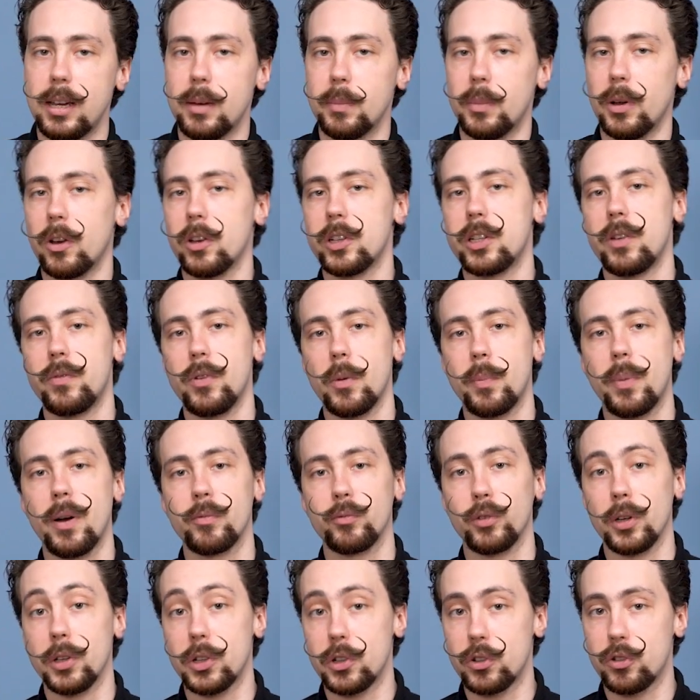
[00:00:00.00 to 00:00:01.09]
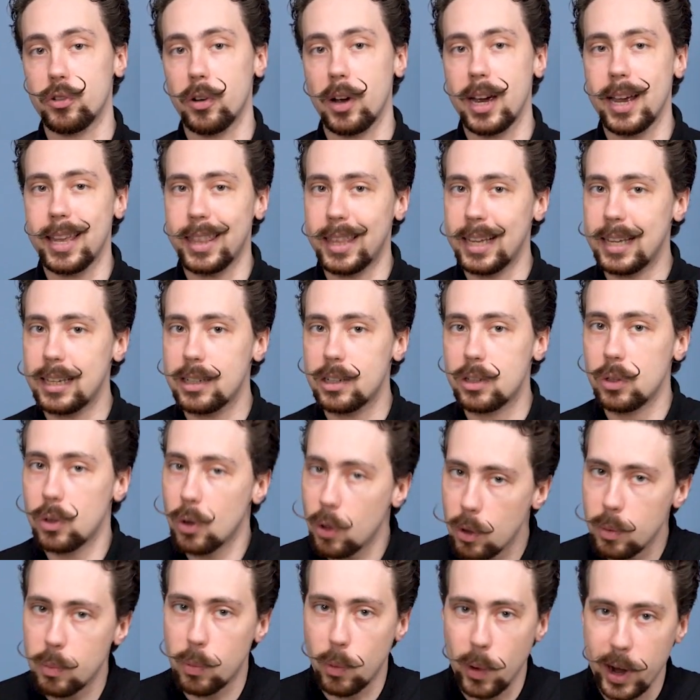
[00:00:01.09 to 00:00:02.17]
because if your pump runs dry, that's
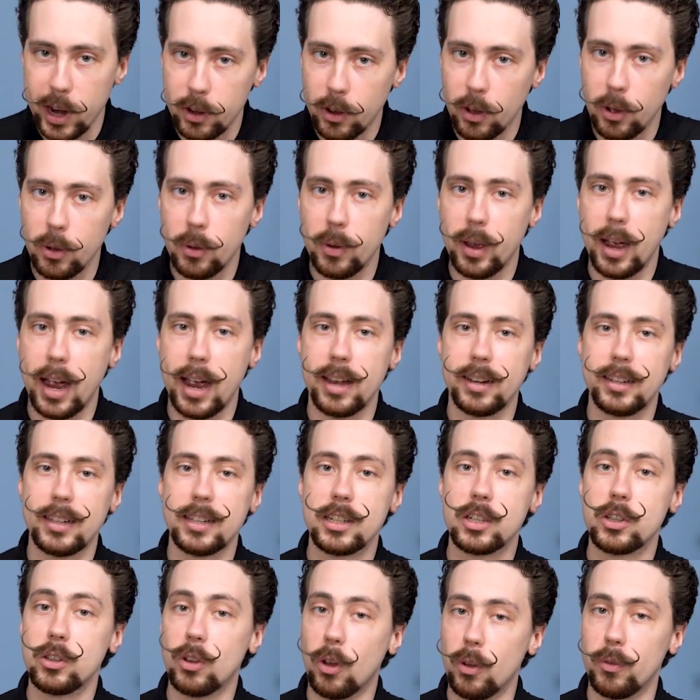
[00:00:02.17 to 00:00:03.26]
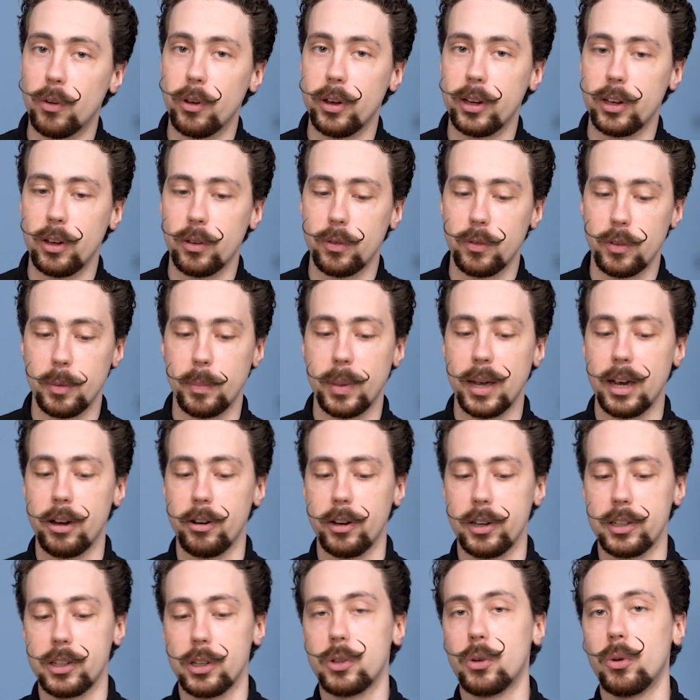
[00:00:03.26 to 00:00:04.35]
no bueno, and it's not very good for the
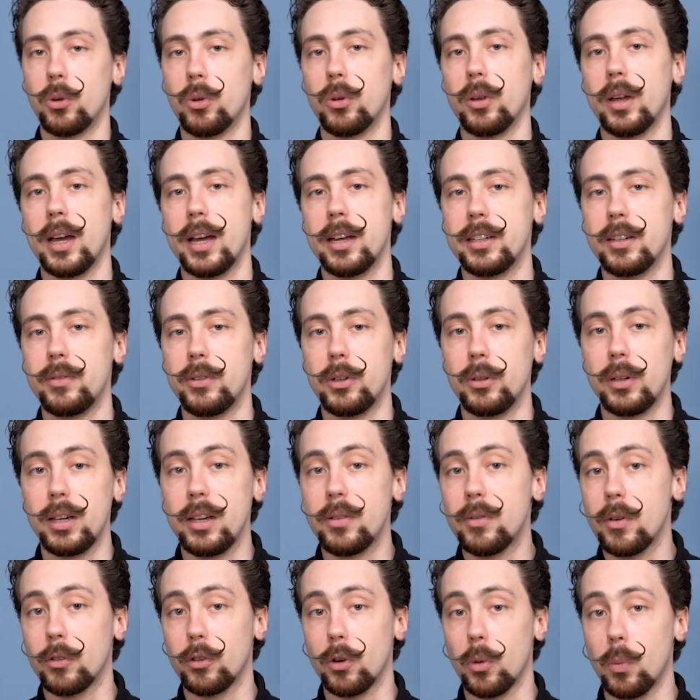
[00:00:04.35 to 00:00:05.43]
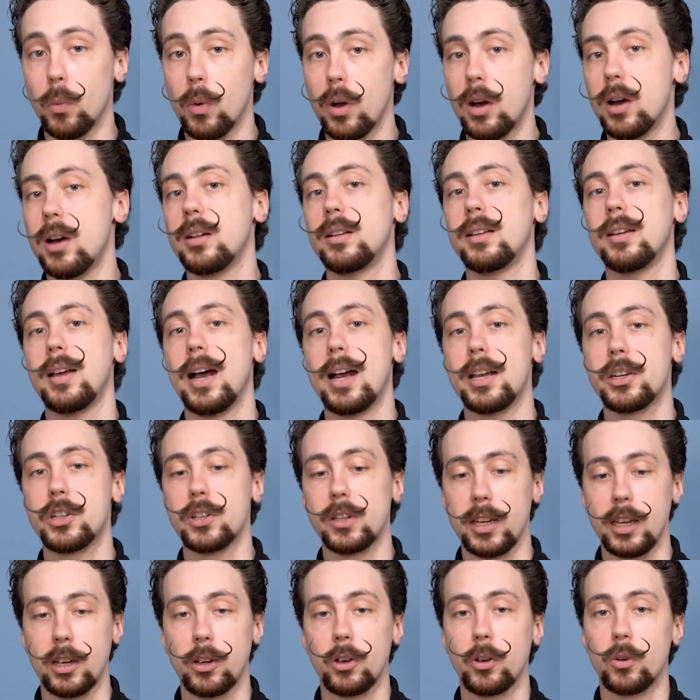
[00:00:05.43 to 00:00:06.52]
bearings at all. And if you leave it for a while,
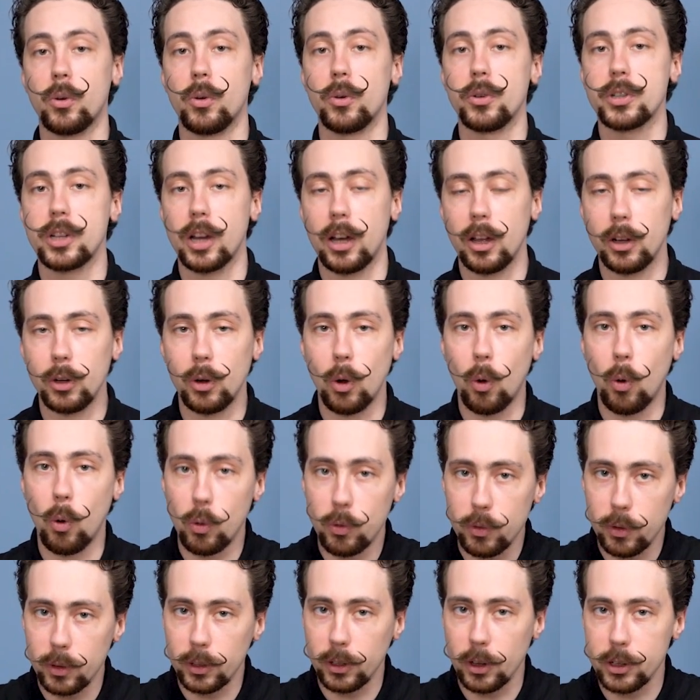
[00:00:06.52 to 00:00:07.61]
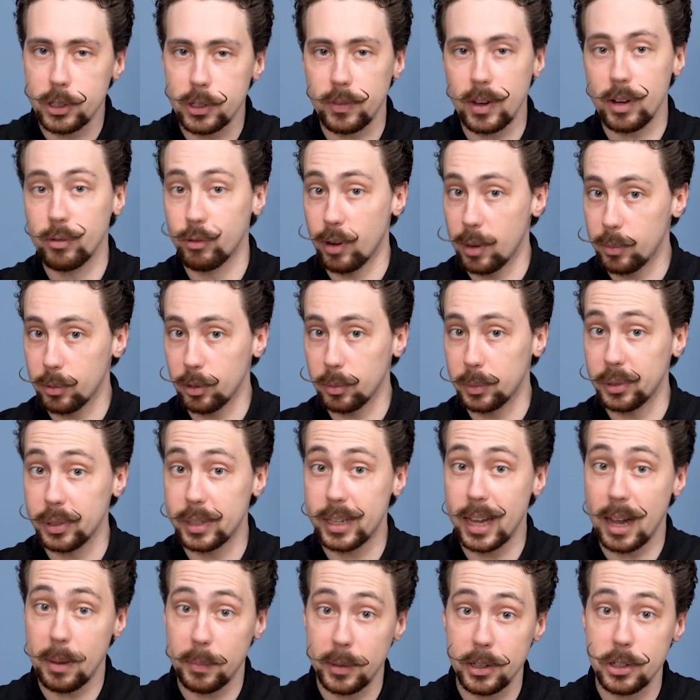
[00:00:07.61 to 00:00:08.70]
actually you can cause an awful lot of irreparable
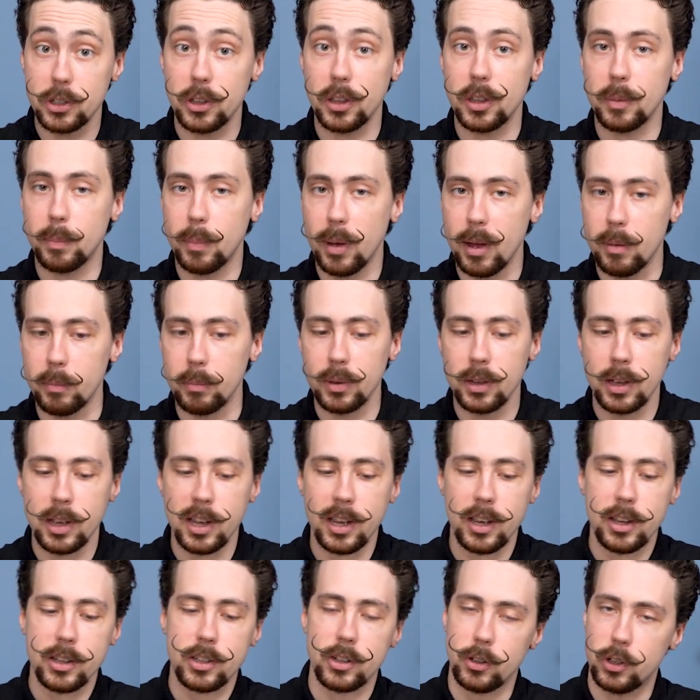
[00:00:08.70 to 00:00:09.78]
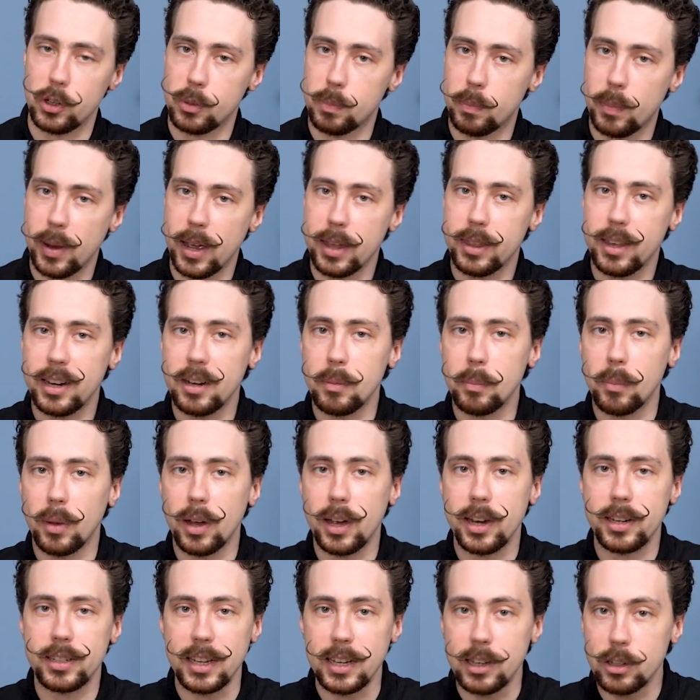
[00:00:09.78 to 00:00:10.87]
damage to the pump. So just bear that in
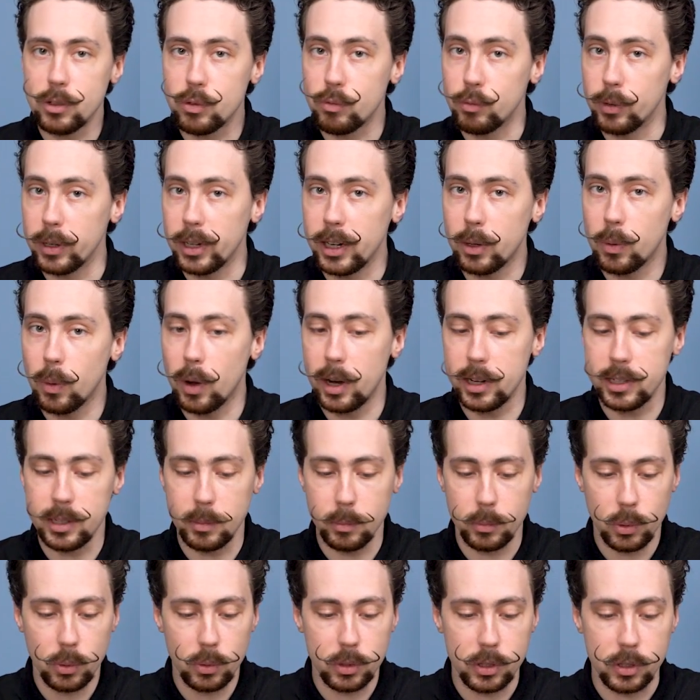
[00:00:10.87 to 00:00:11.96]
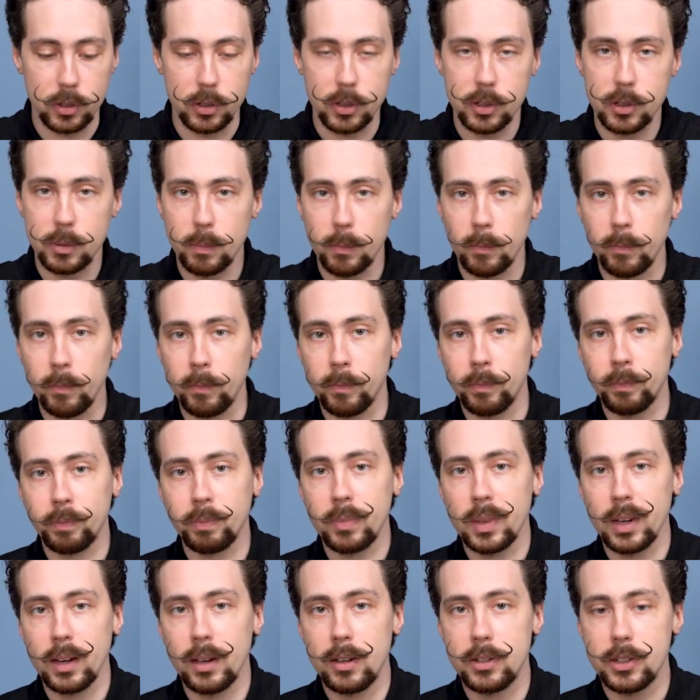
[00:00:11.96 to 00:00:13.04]
mind, it's really quite important.
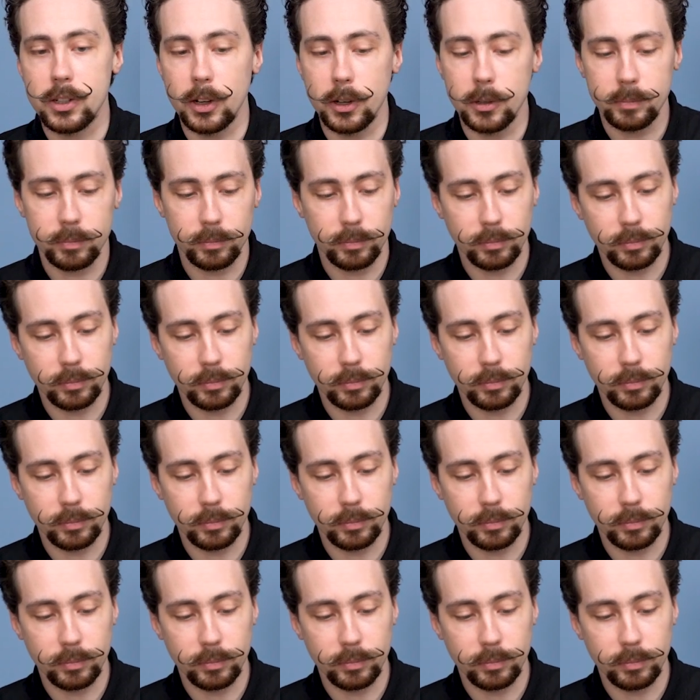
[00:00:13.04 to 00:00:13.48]
So